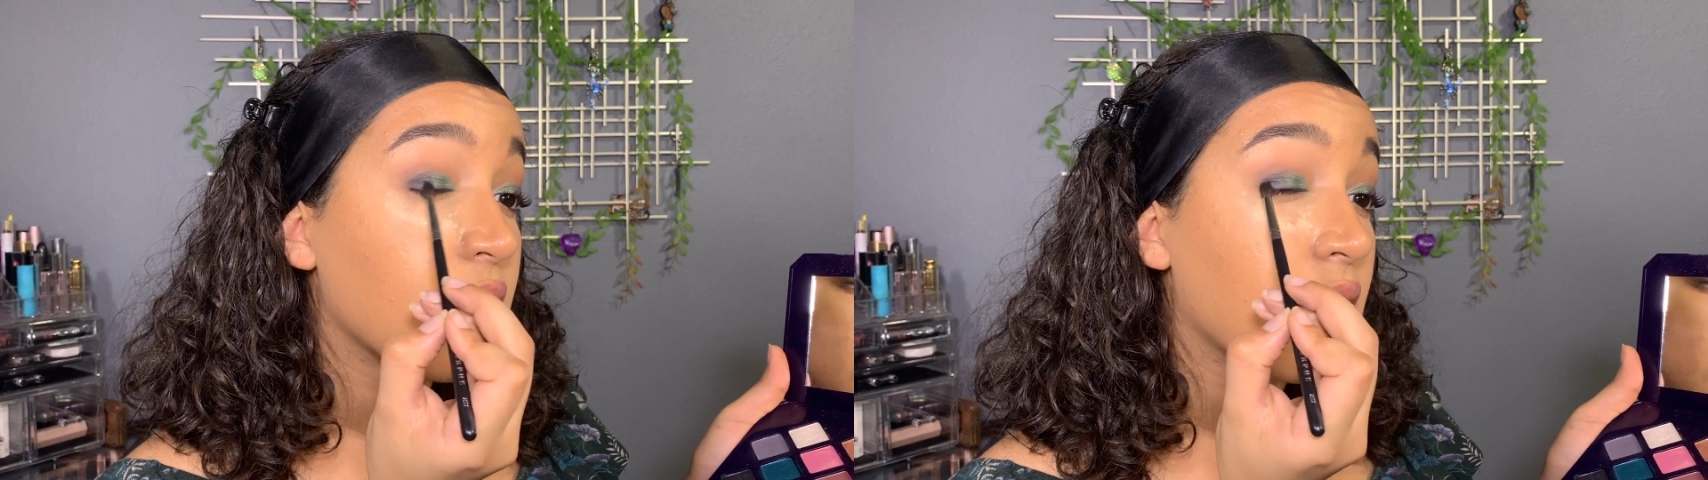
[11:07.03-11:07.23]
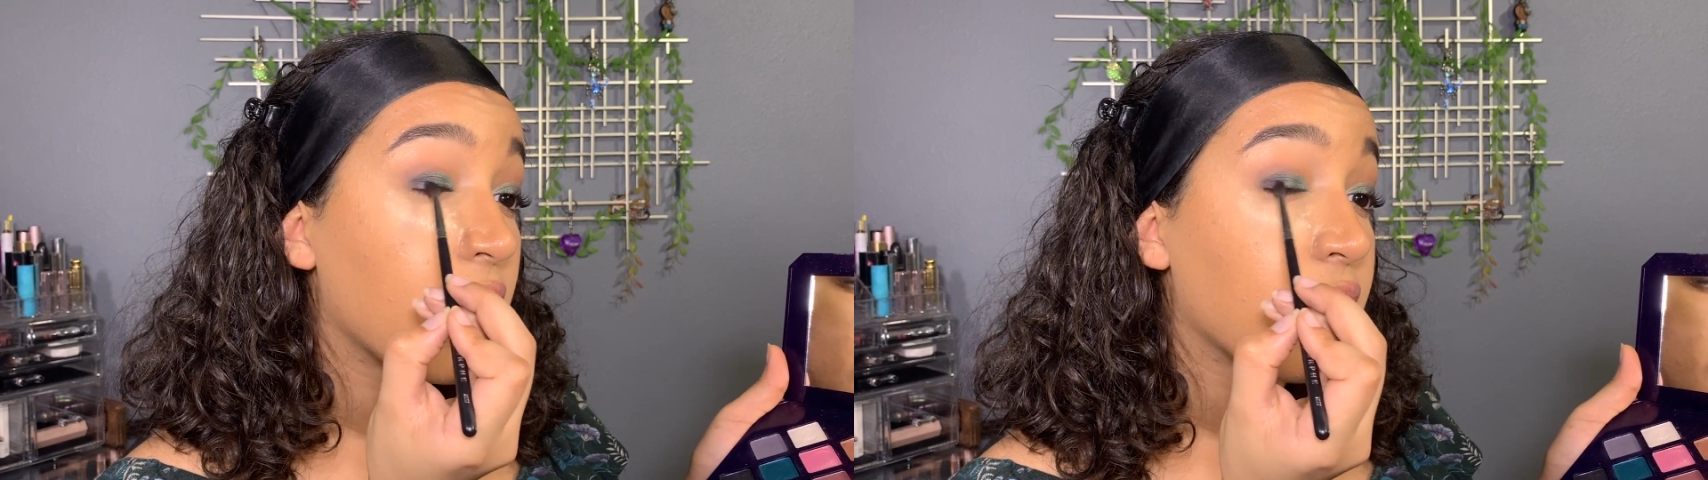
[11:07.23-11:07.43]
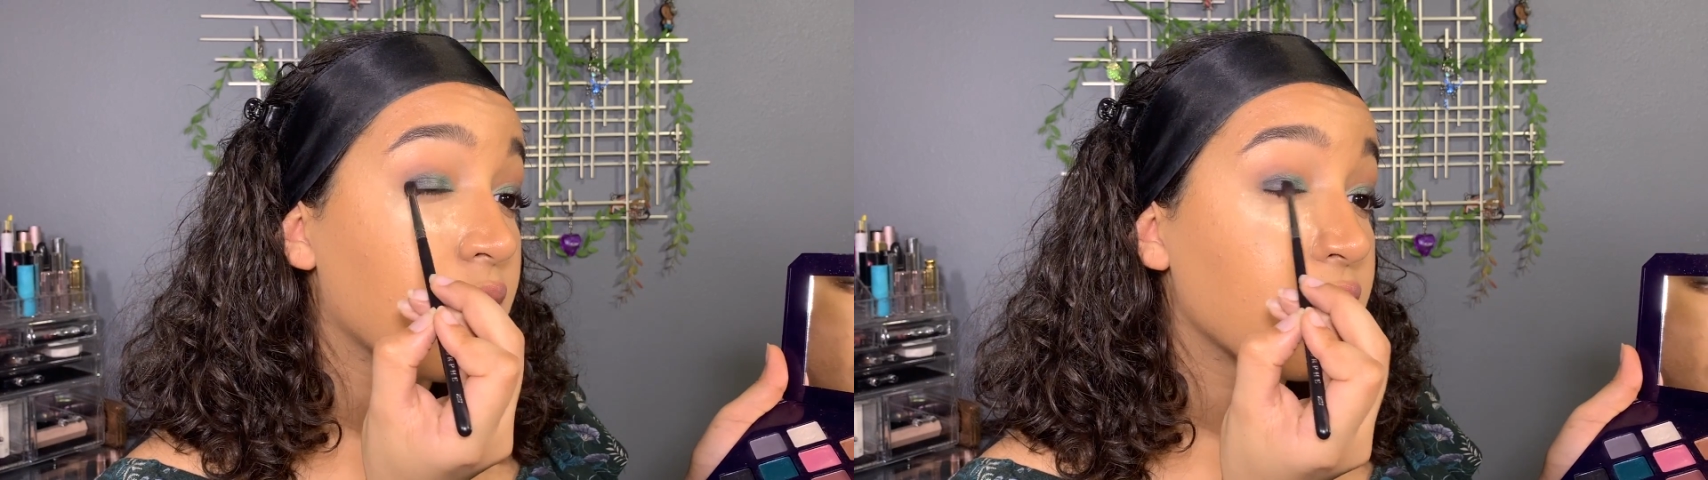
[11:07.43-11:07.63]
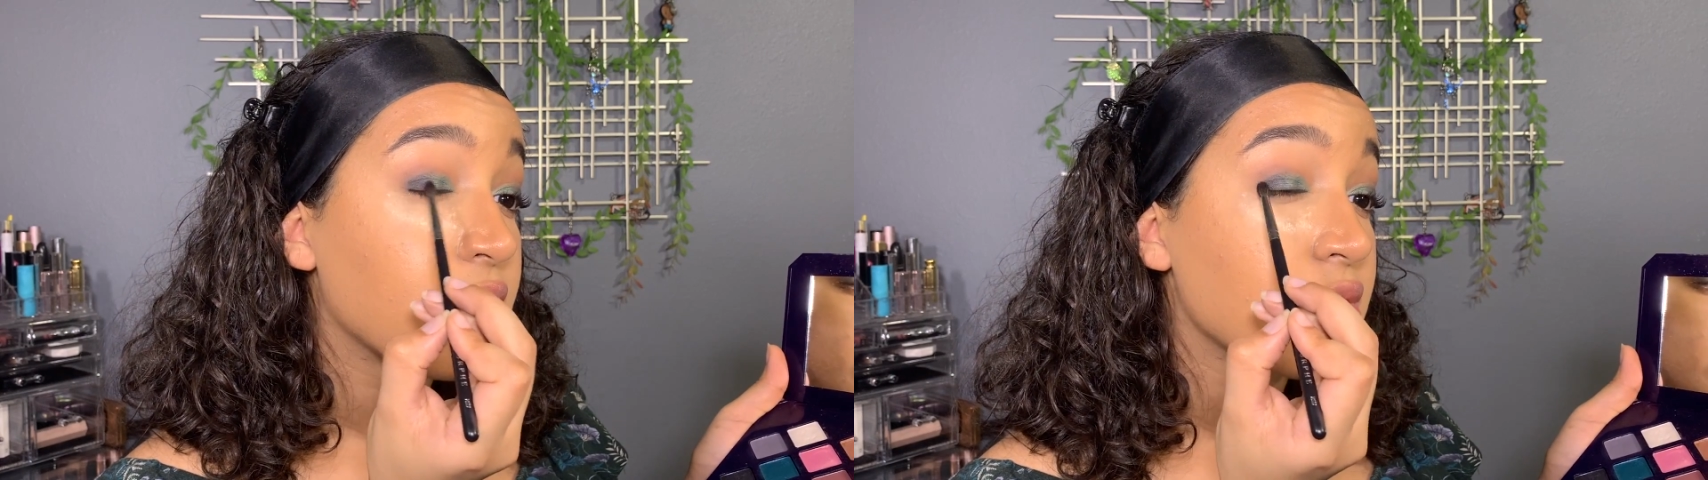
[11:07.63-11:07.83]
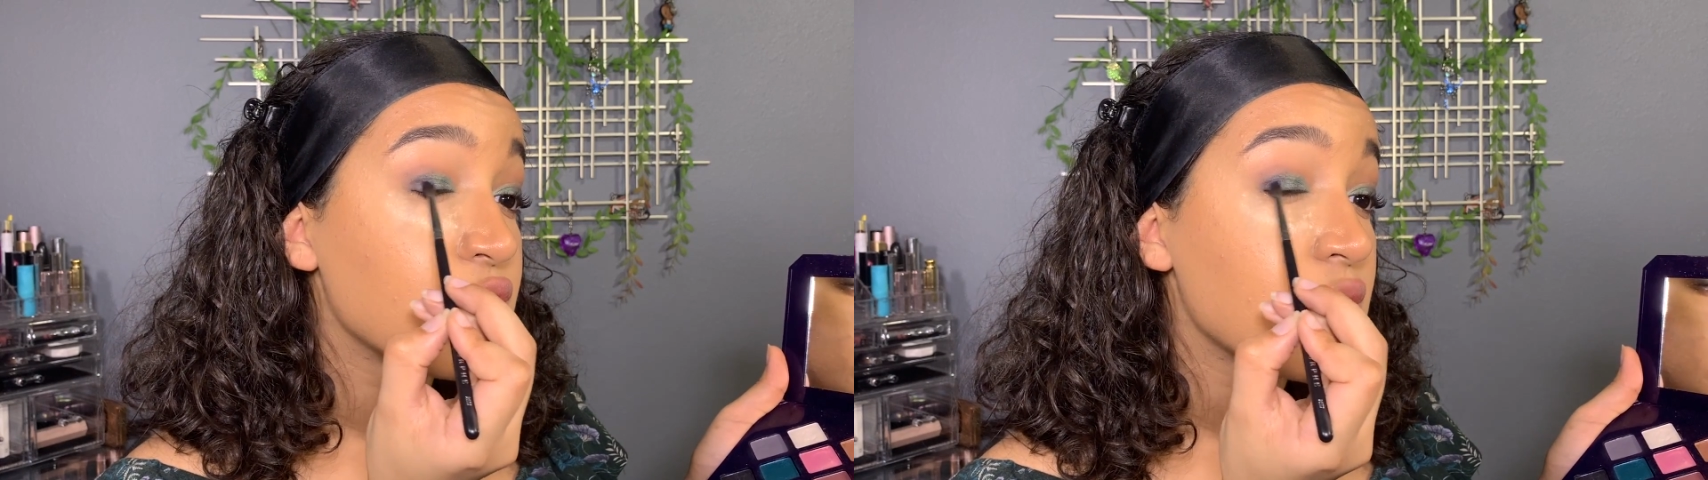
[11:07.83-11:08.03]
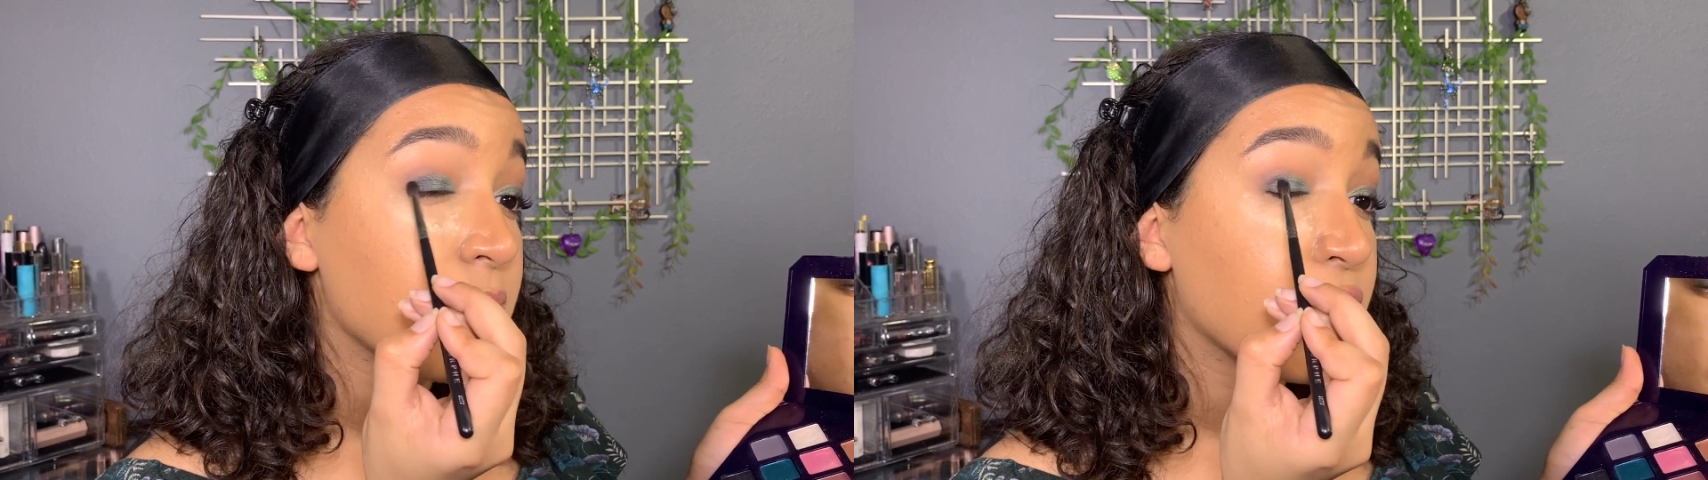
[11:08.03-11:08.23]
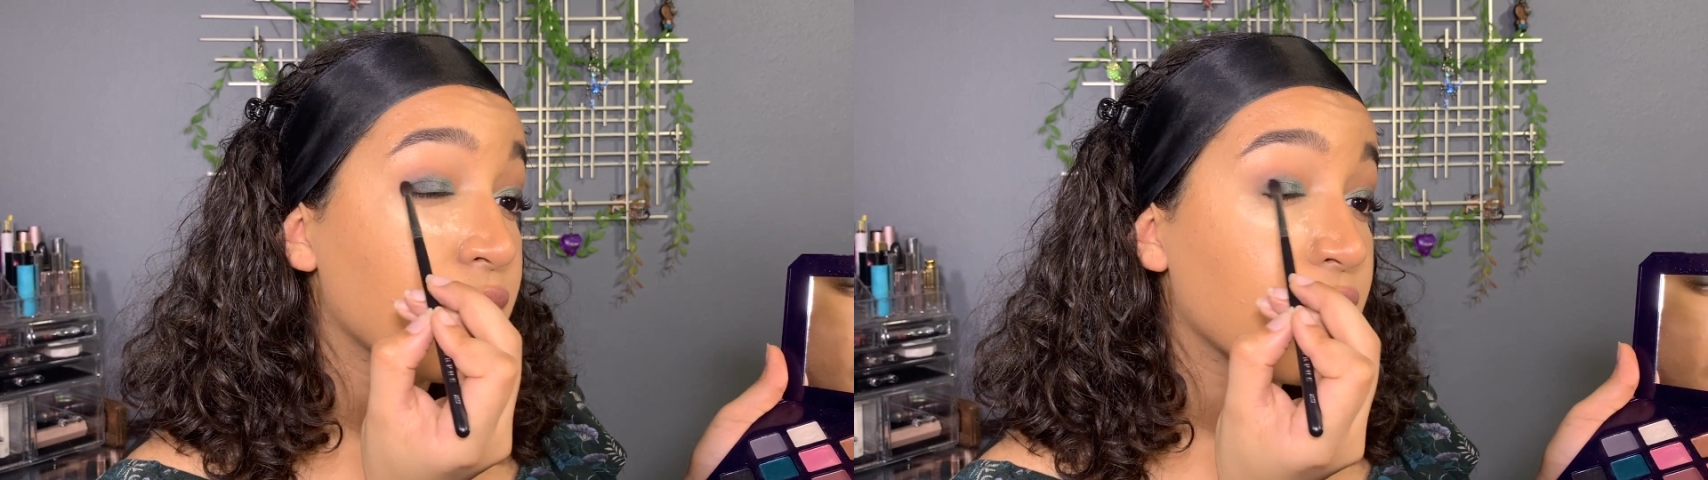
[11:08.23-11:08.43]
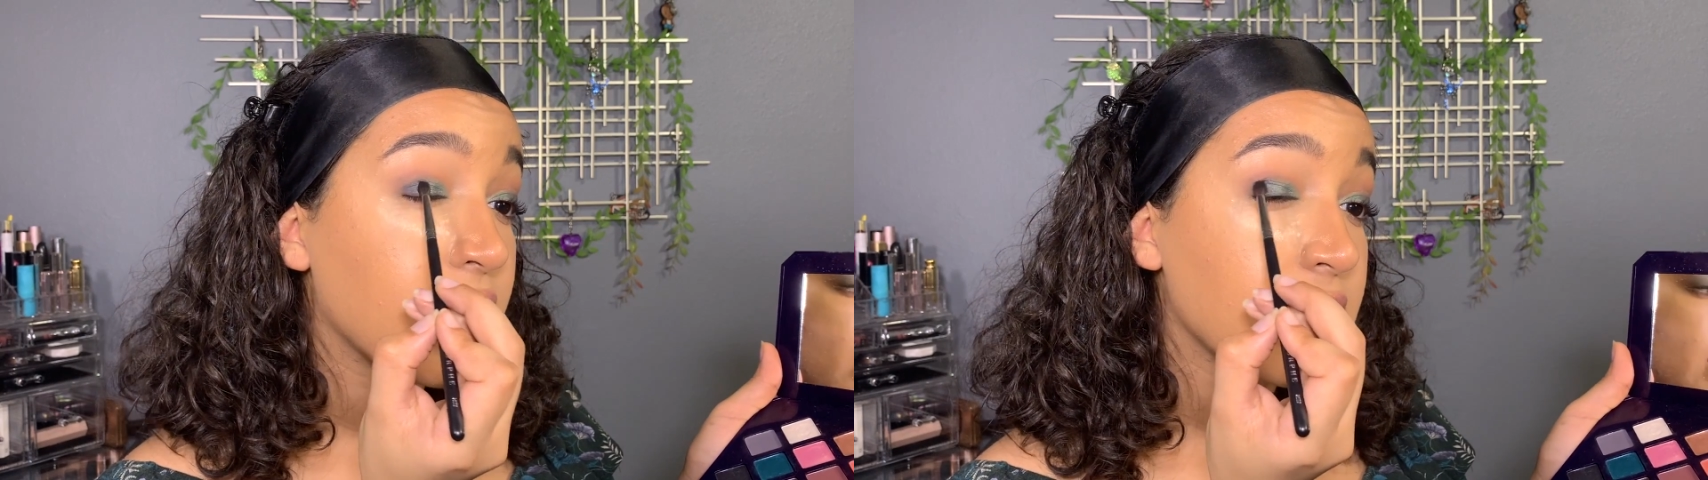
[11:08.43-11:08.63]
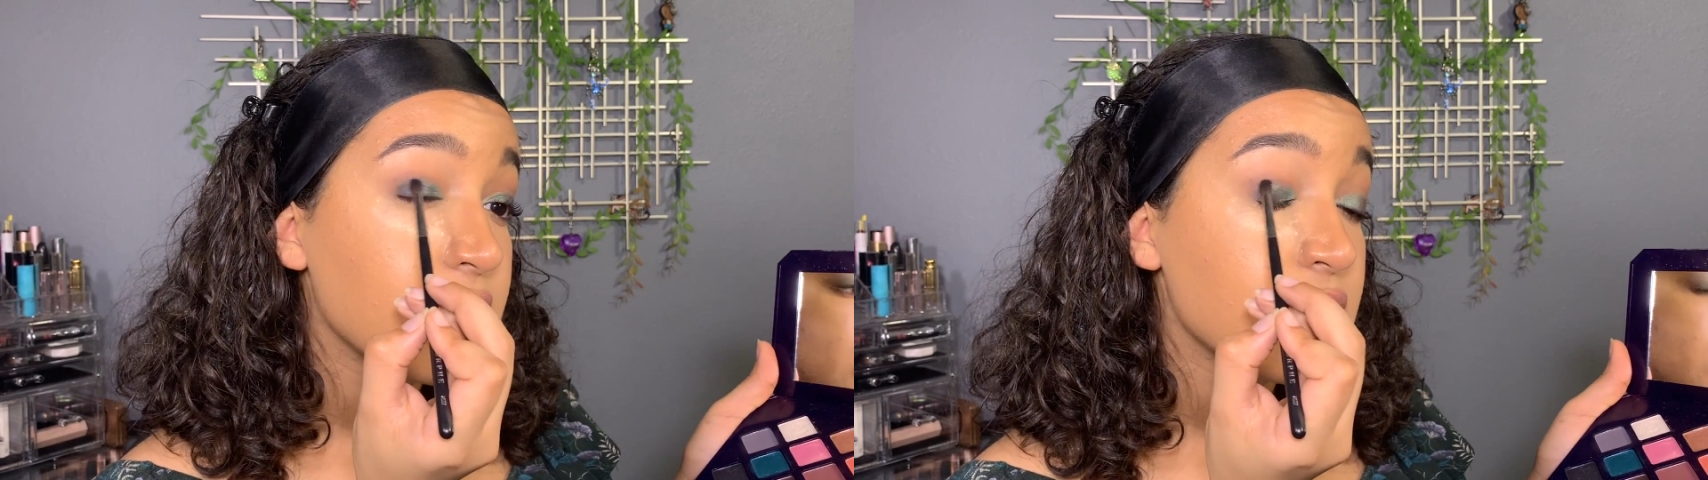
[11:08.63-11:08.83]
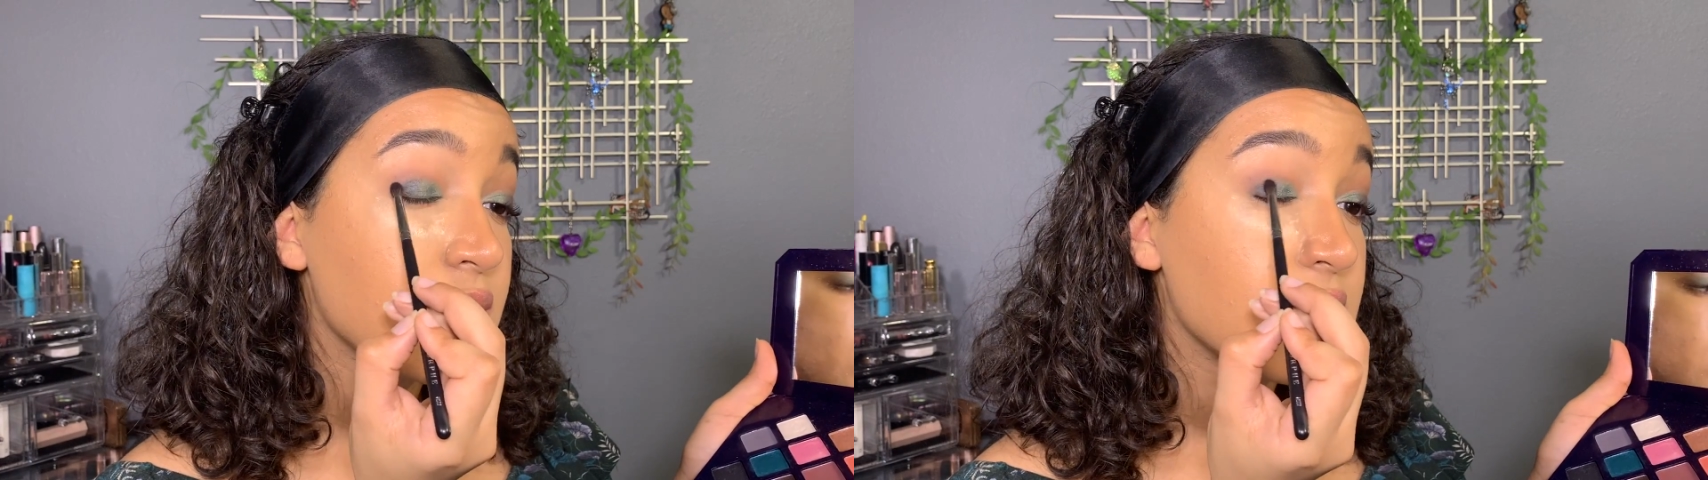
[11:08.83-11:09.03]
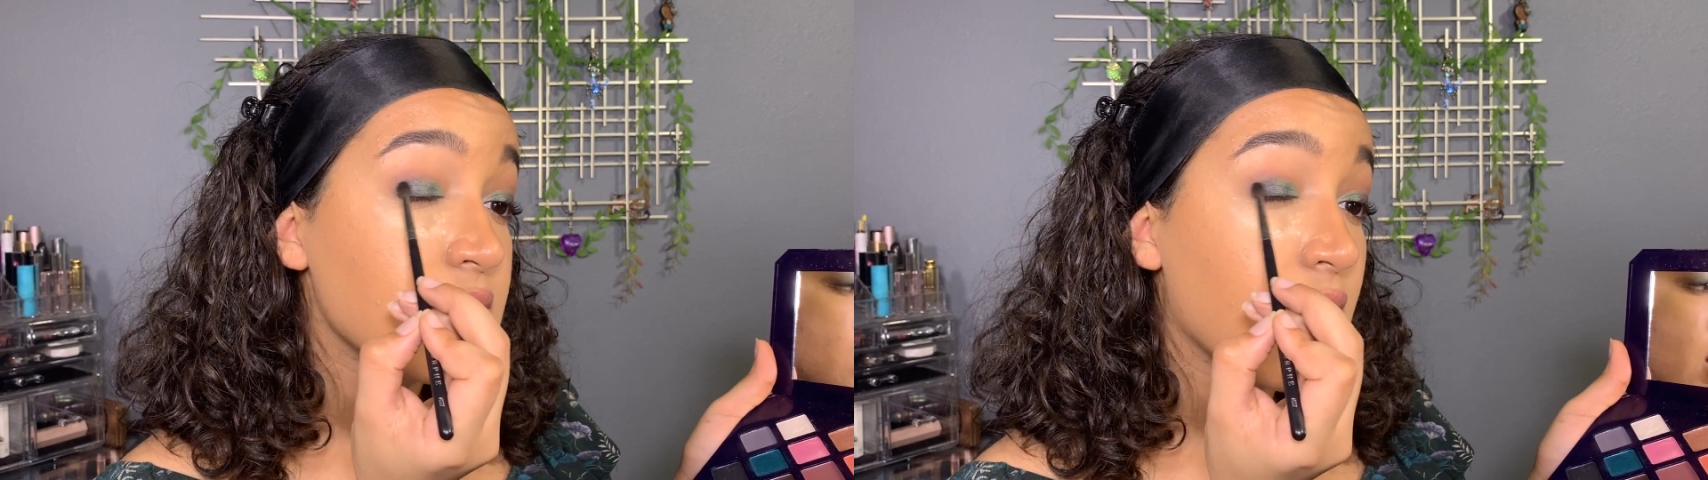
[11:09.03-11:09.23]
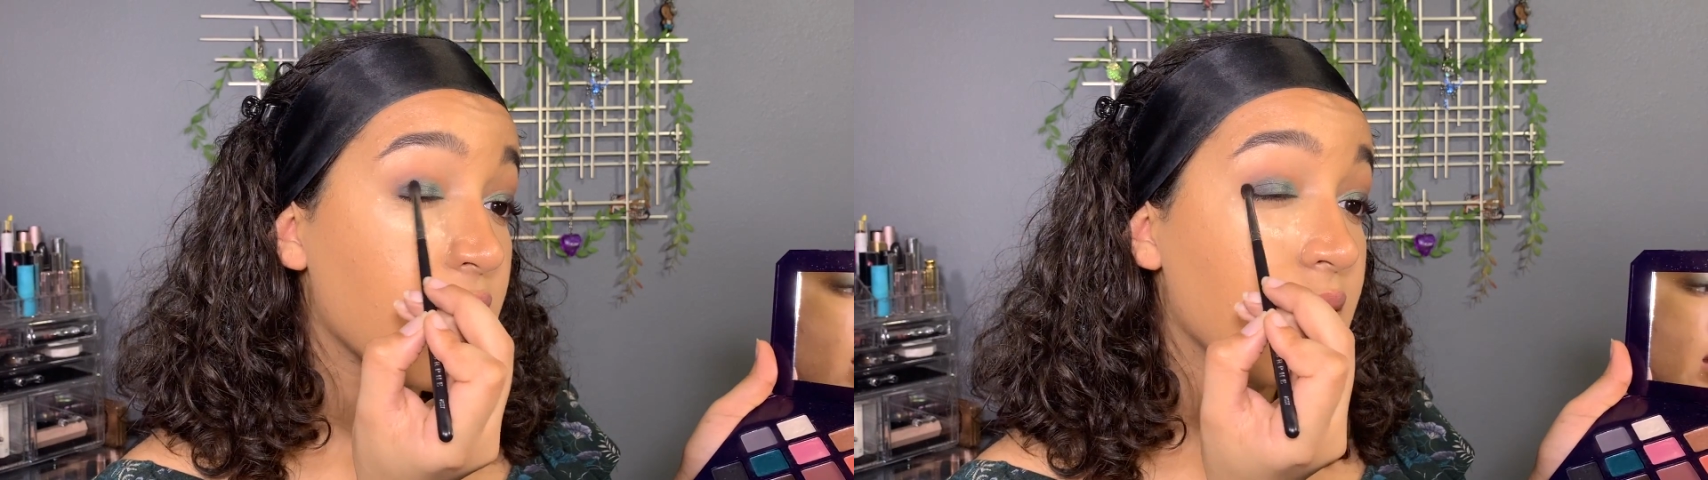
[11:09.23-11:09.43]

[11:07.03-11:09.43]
the shimmer green so it's not